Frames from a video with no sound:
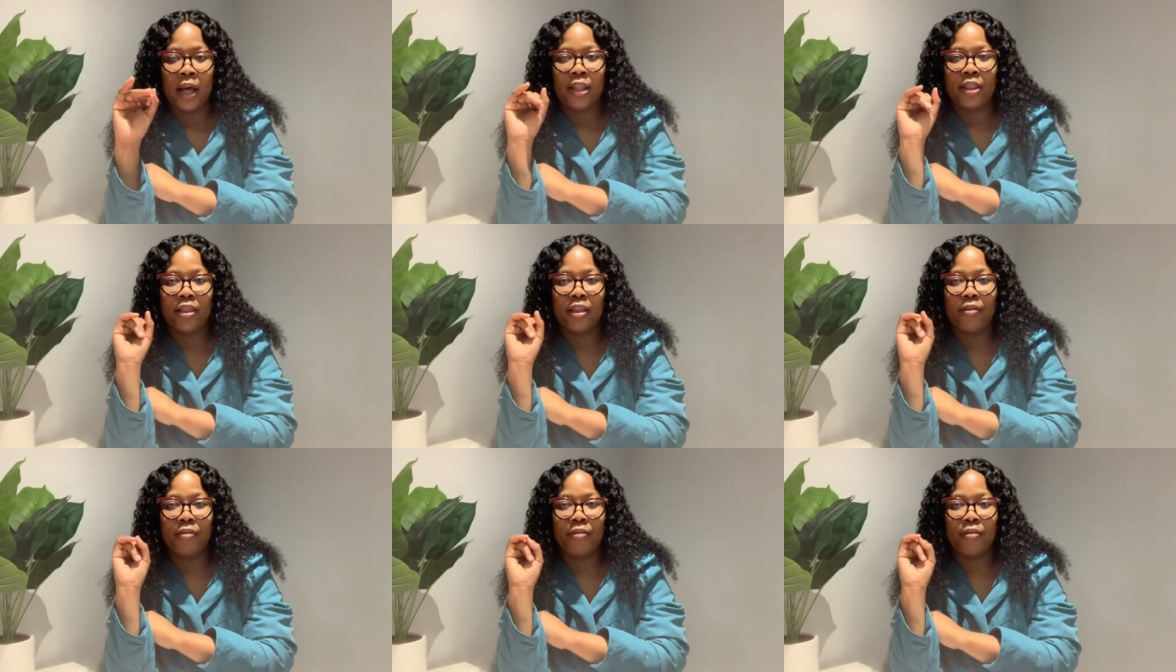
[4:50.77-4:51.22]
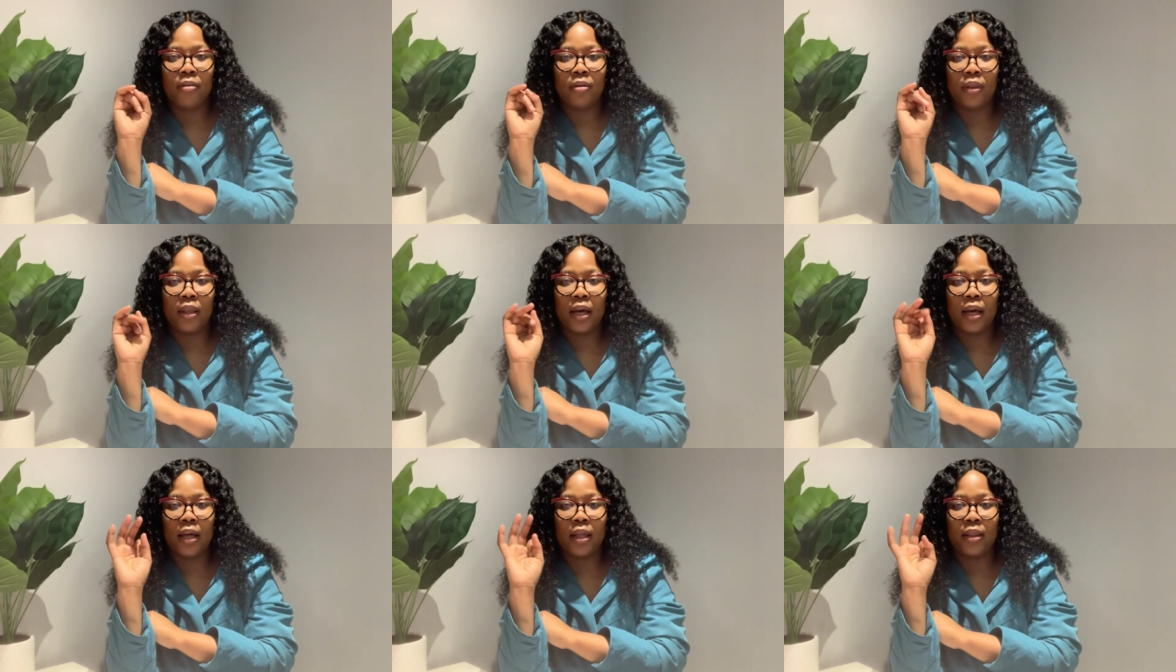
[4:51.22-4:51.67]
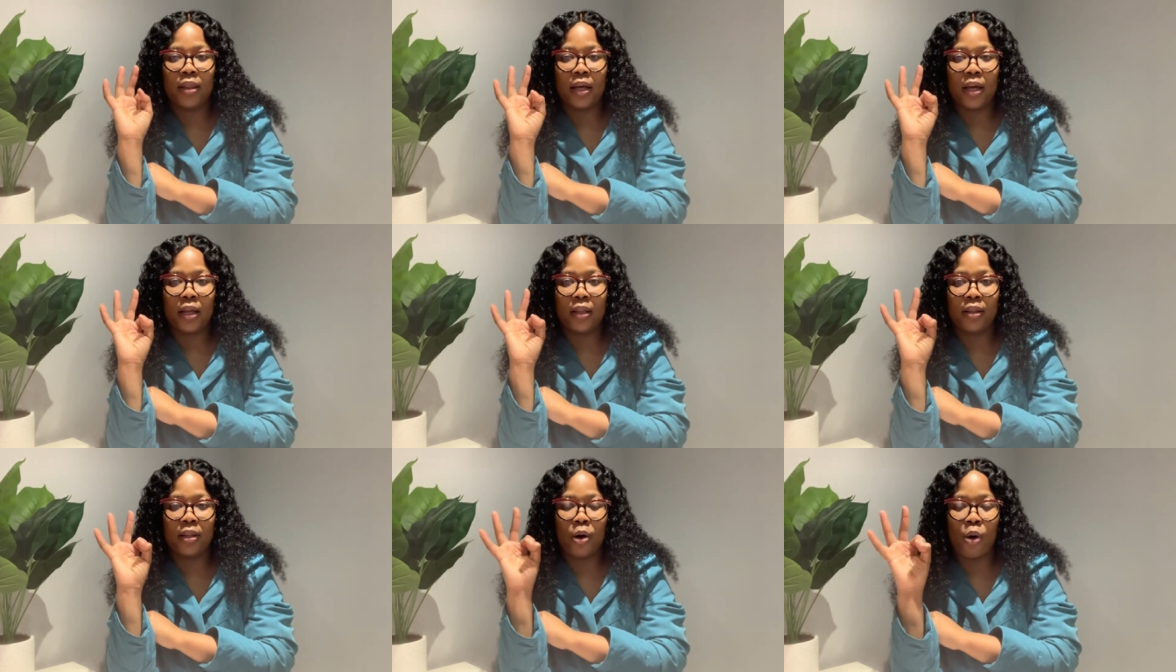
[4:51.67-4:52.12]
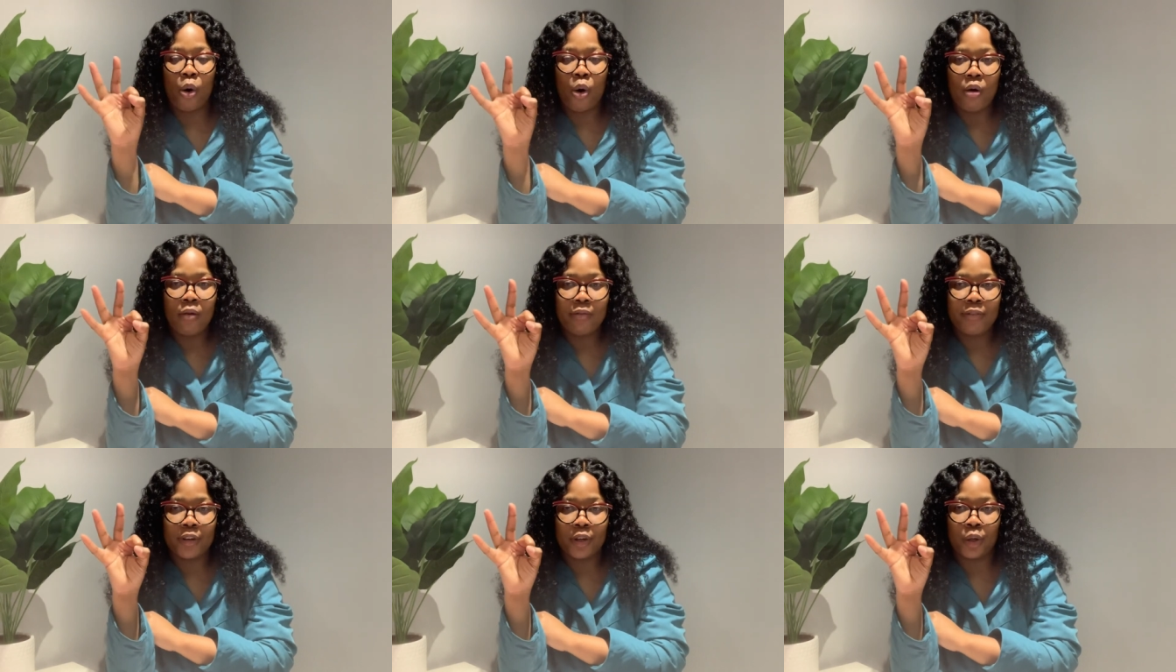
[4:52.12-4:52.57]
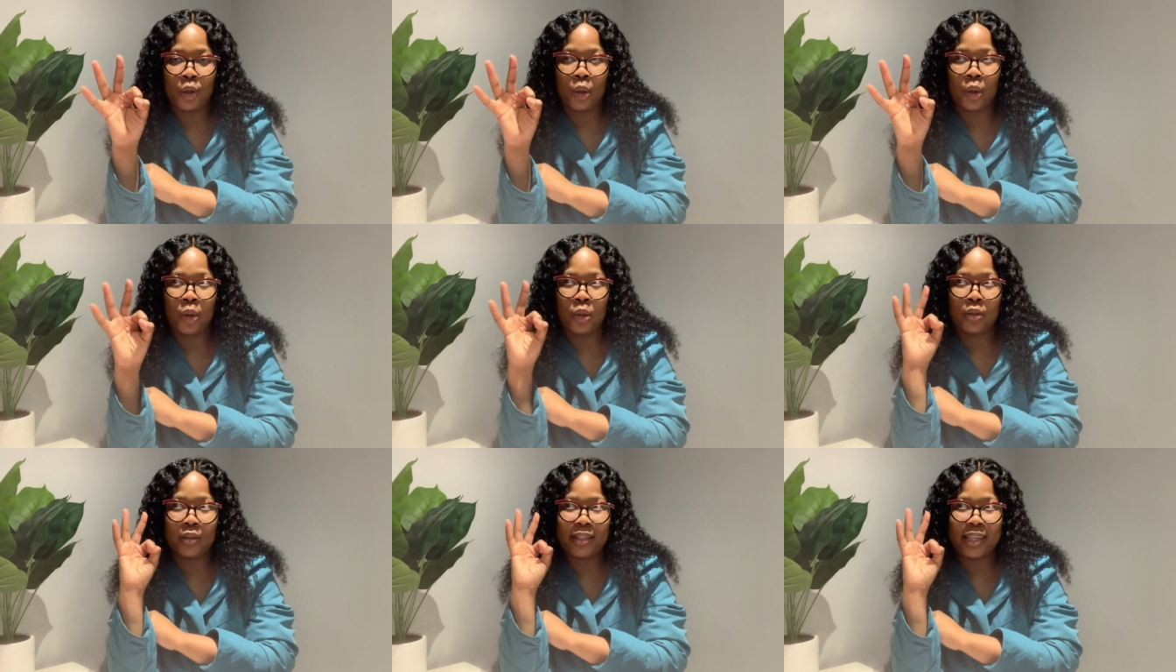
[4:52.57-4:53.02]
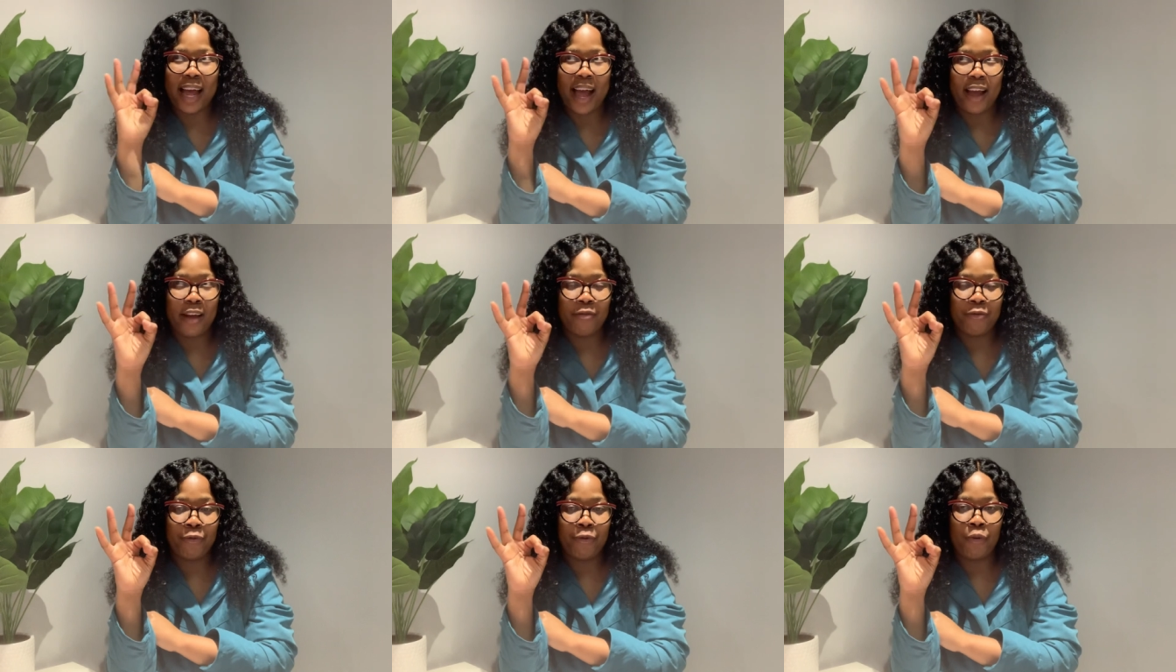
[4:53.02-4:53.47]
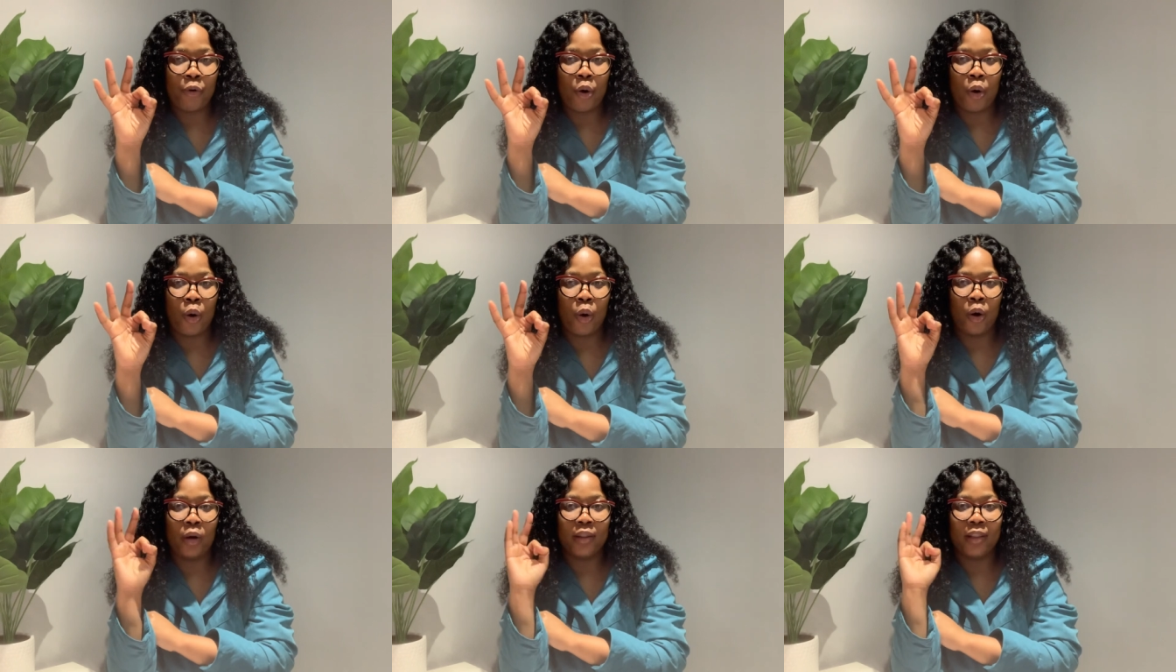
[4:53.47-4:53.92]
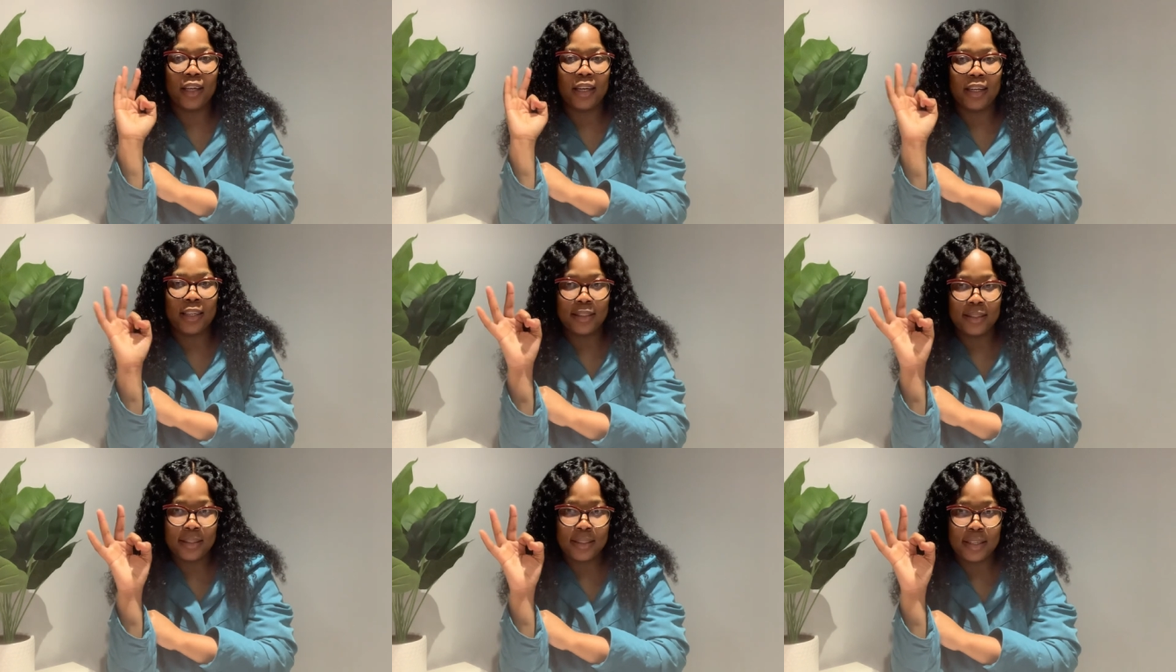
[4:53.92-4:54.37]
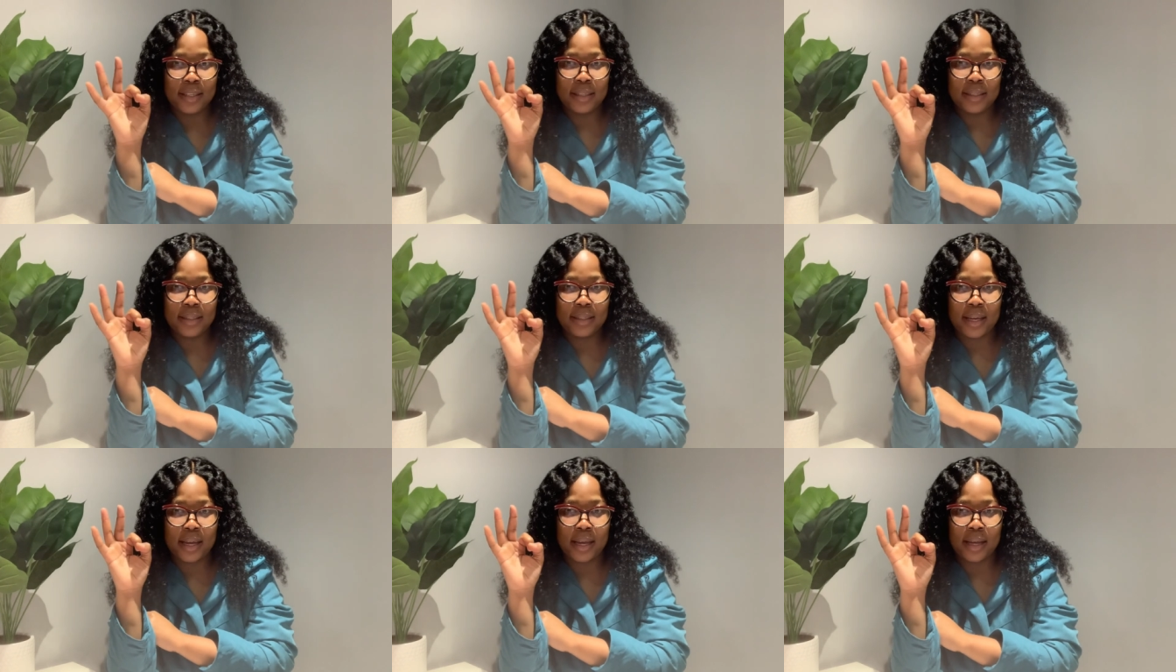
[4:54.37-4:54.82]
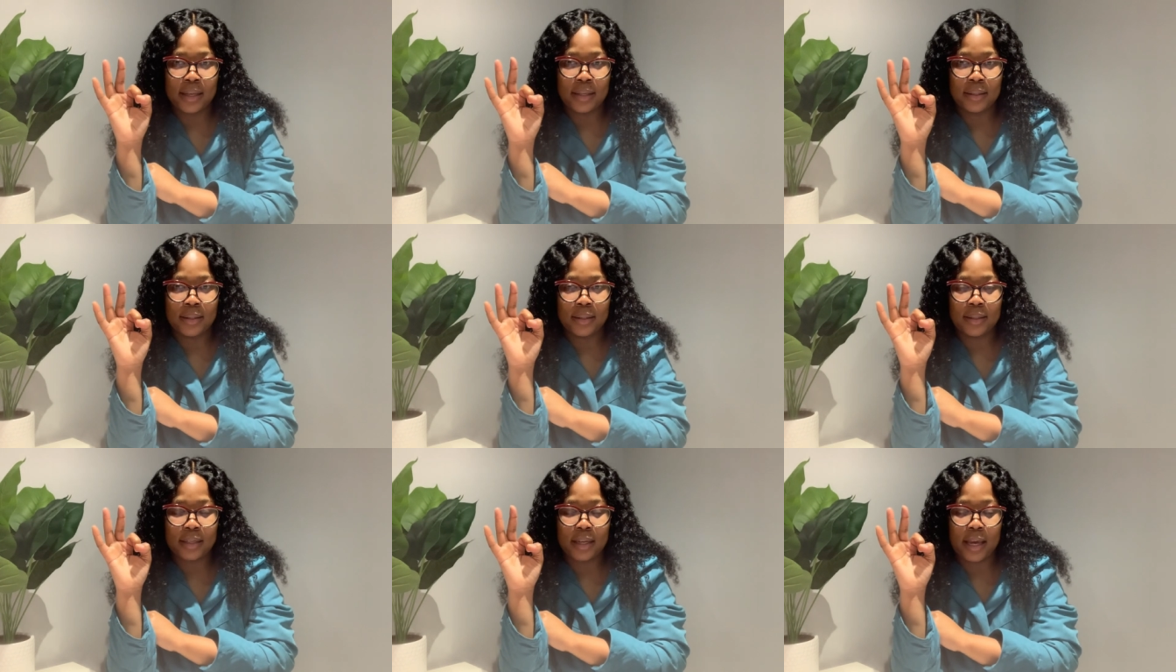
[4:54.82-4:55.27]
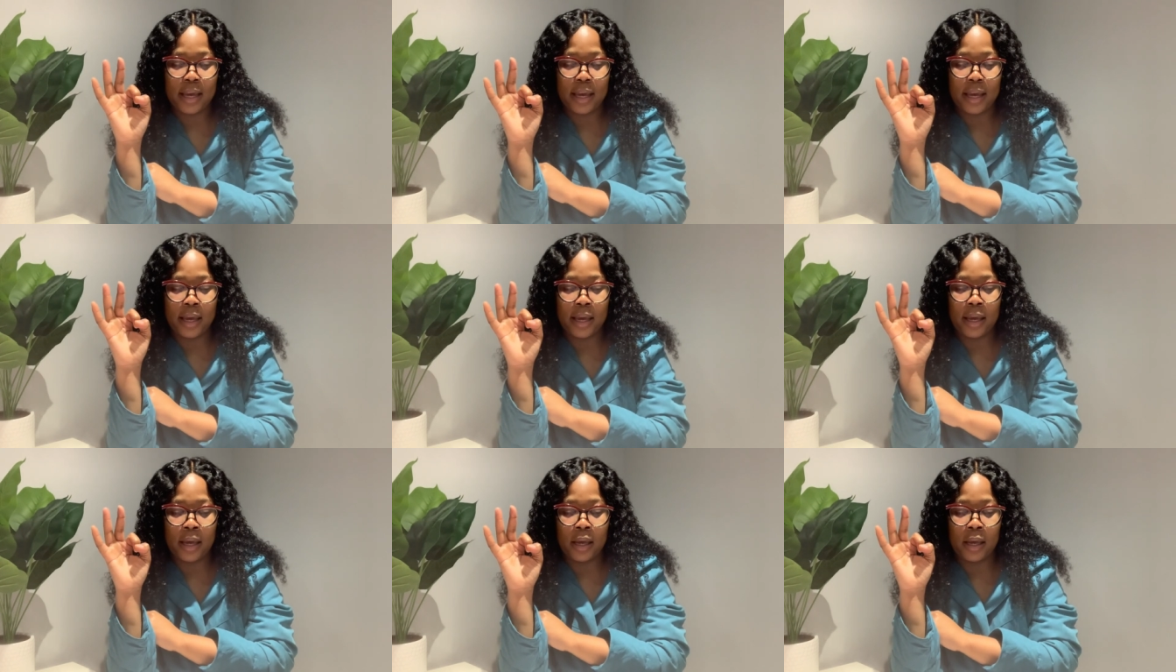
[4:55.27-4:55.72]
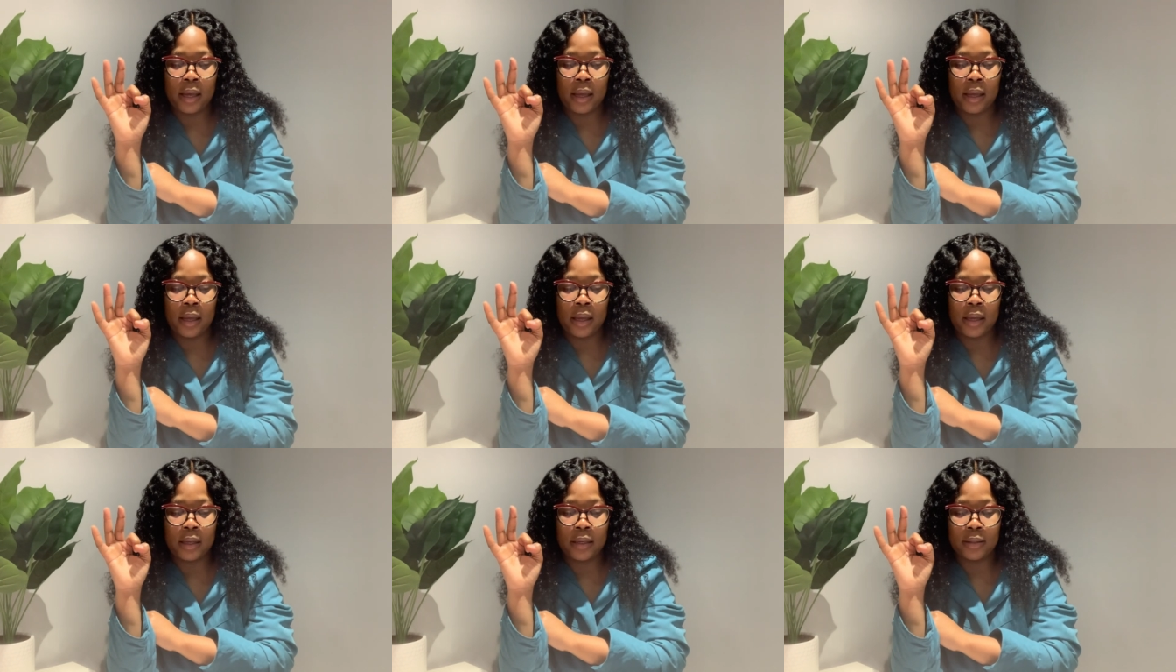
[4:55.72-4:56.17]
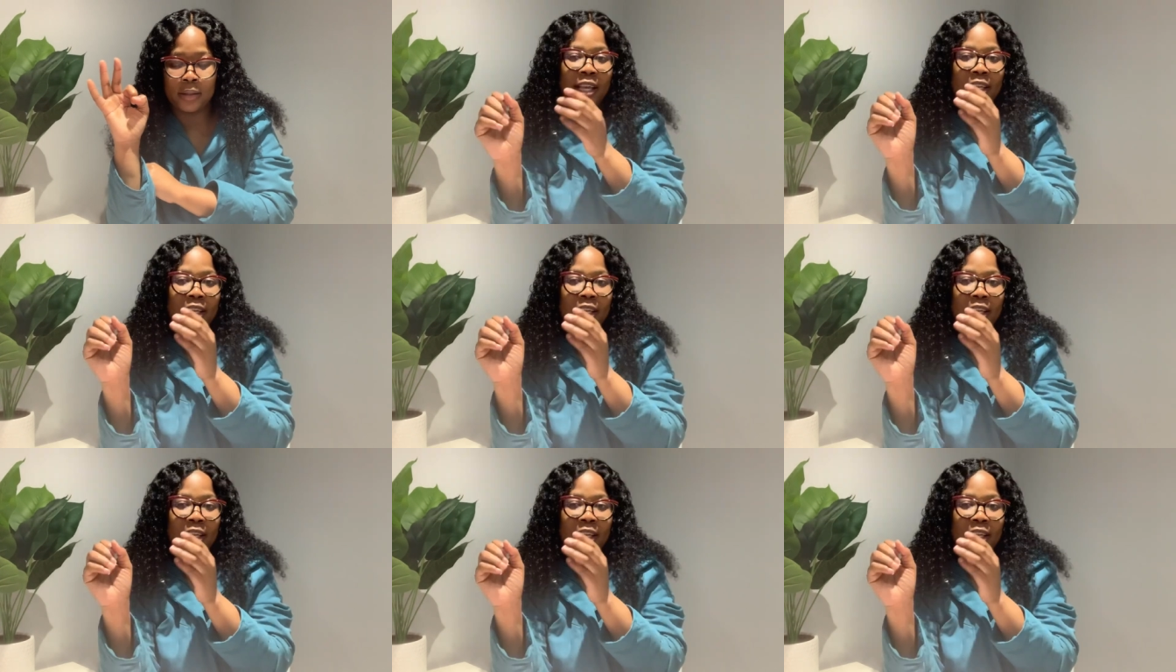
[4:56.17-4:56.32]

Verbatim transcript: the, the, the, overall time for the listening test is,